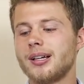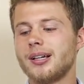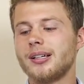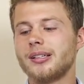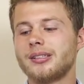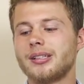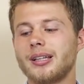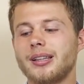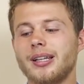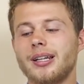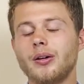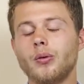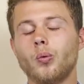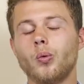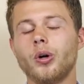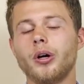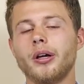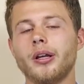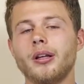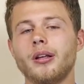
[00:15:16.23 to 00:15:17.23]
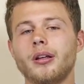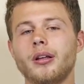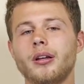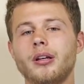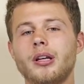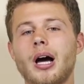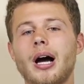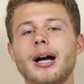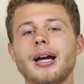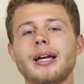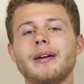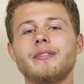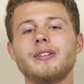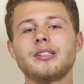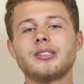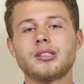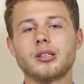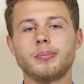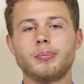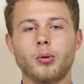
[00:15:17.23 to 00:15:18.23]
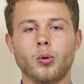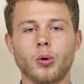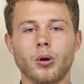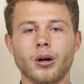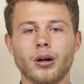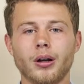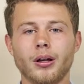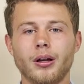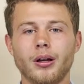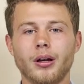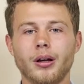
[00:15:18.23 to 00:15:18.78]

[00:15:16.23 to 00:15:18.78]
said that it would not give its support